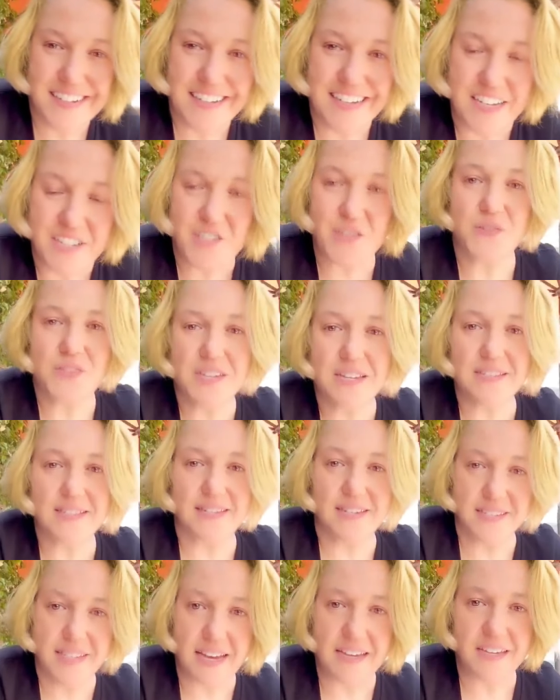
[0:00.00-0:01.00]
He's using his
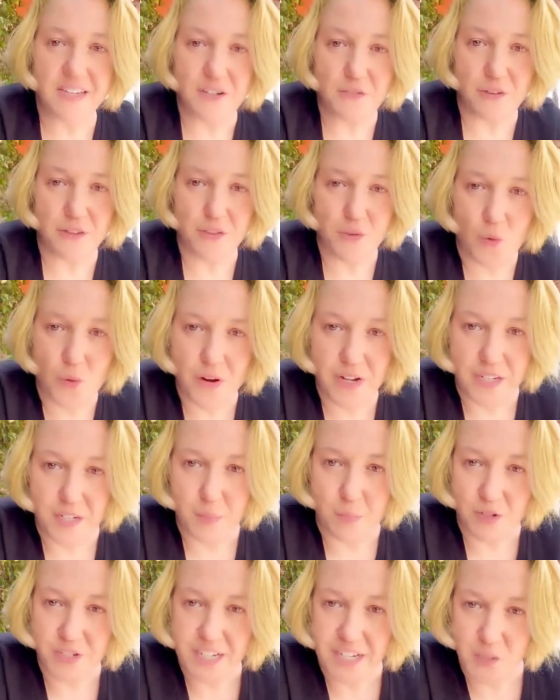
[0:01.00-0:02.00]
executive authority to
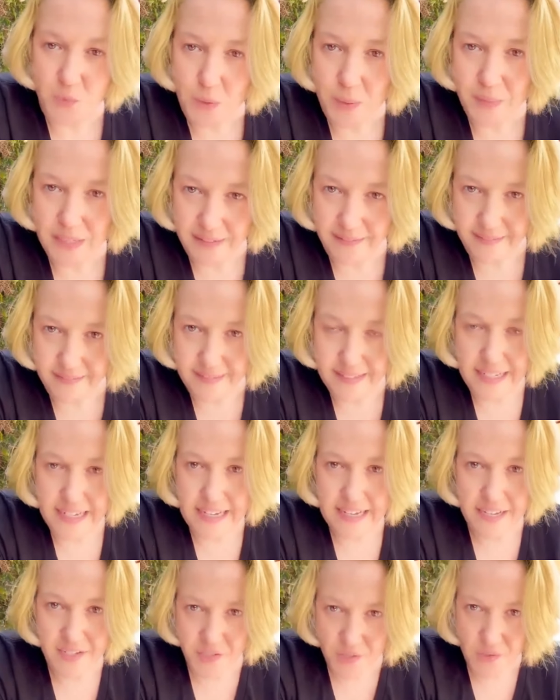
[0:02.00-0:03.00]
protect women.
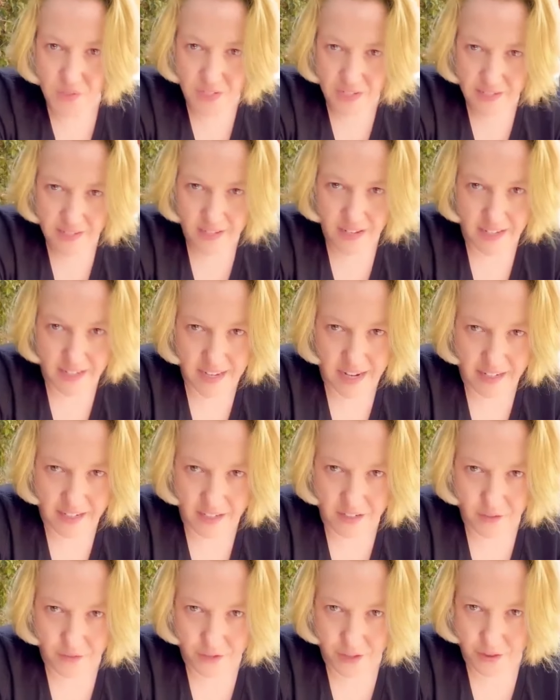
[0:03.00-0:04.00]
He's using his
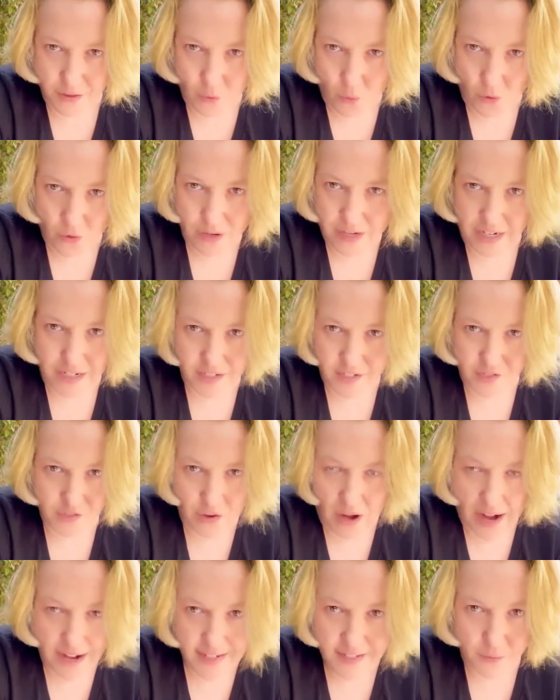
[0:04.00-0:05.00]
executive authority to
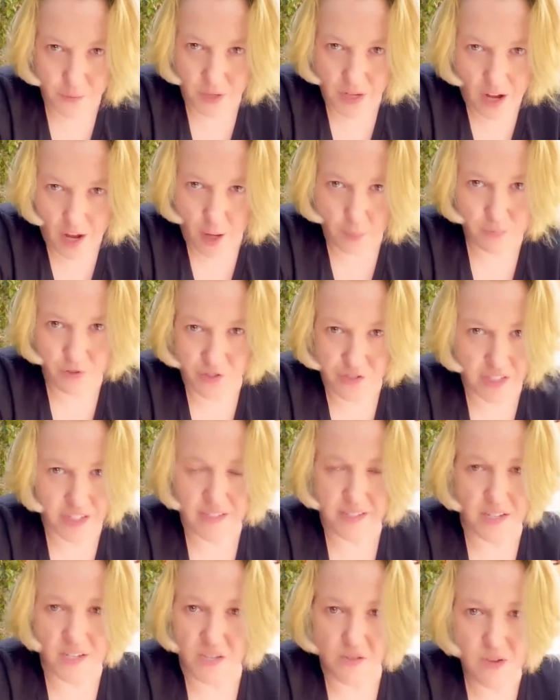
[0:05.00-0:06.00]
try to accomplish
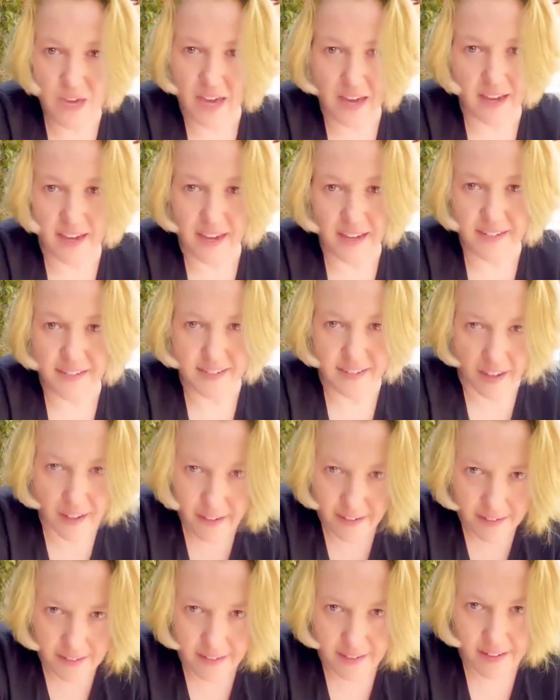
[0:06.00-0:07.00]
things that you can't get
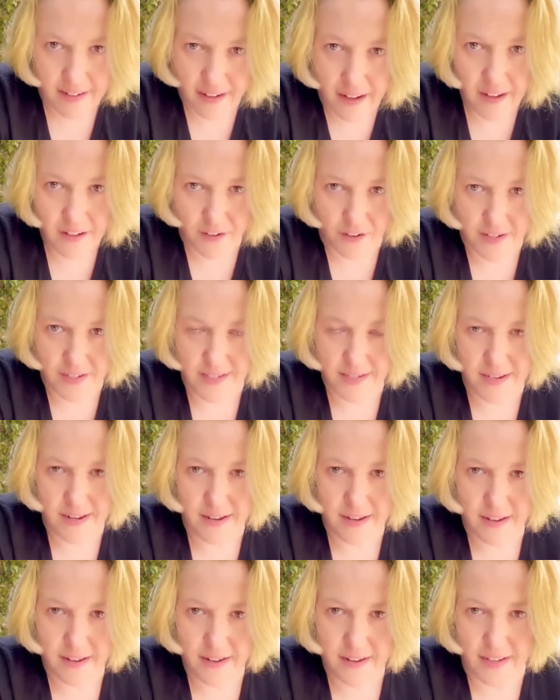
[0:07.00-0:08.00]
done in Congress,
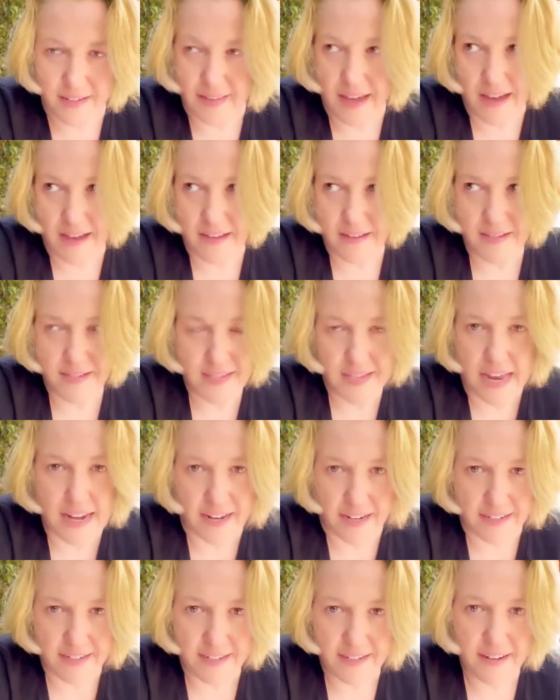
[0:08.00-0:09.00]
in the
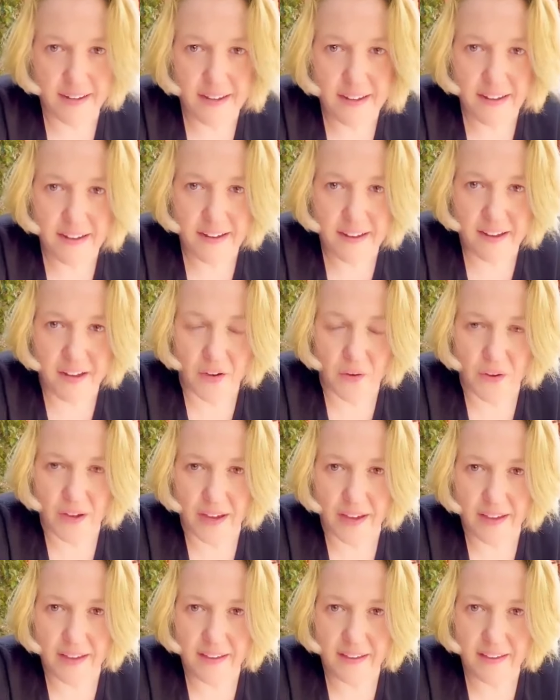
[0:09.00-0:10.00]
Senate,
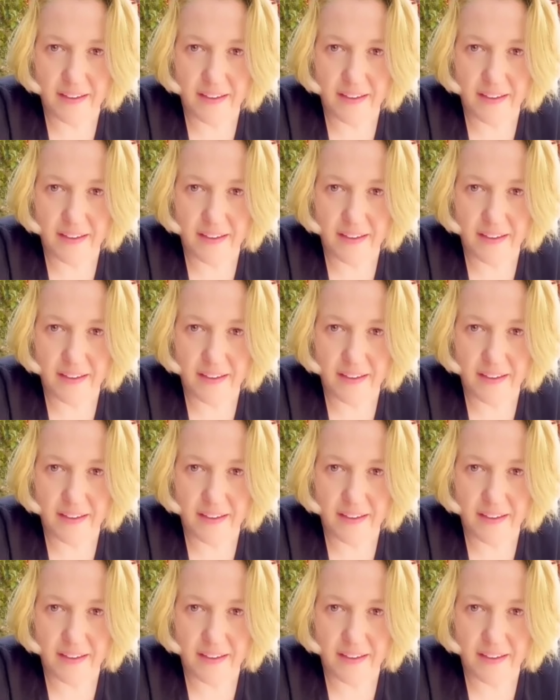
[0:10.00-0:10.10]
okay?